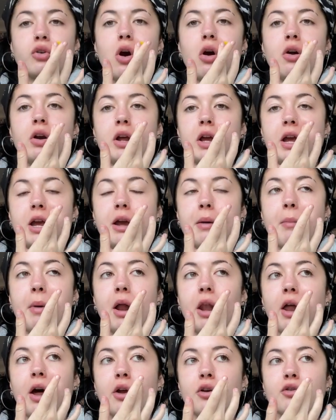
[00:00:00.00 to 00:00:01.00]
Eating
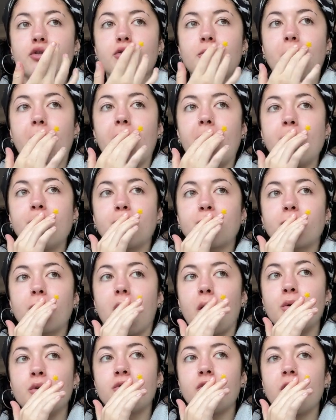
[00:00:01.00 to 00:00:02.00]
my lunch, but
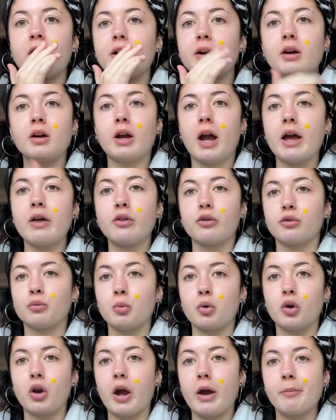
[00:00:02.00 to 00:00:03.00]
I was feeling okay this
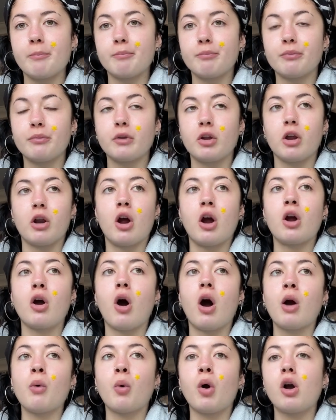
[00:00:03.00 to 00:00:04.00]
morning. You
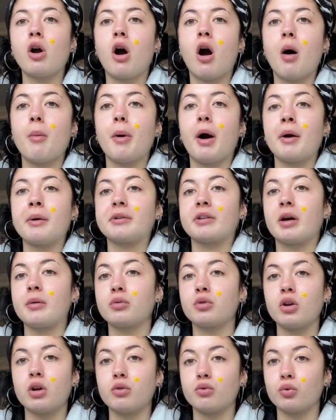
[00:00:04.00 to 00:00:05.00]
know, I woke up, I was
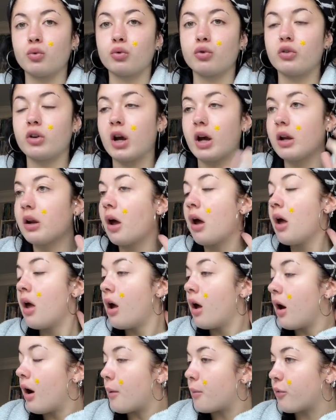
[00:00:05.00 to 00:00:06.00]
absolutely exhausted.
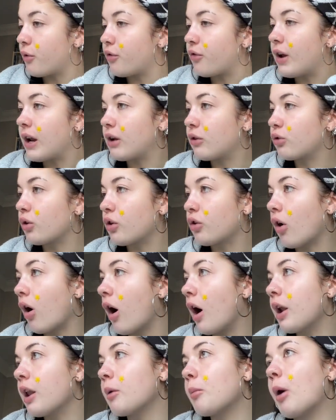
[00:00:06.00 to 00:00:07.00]
I'm just feeling so
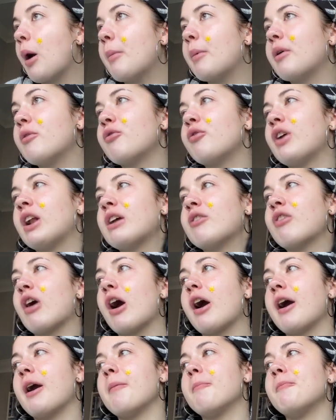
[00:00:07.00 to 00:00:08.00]
tired at the moment. I'm feeling
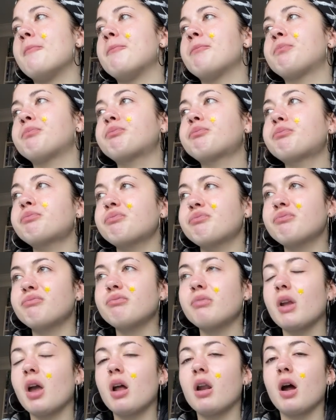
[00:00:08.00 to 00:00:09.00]
very
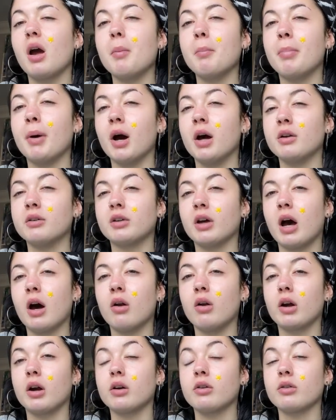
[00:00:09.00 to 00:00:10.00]
like burnt
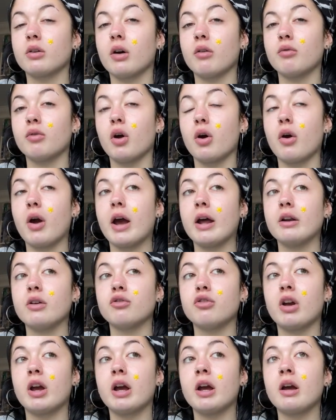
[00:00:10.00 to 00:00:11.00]
out, like I just have no
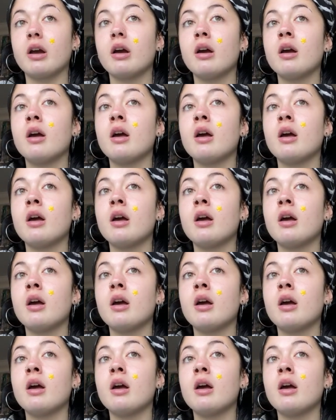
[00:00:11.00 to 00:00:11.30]
energy.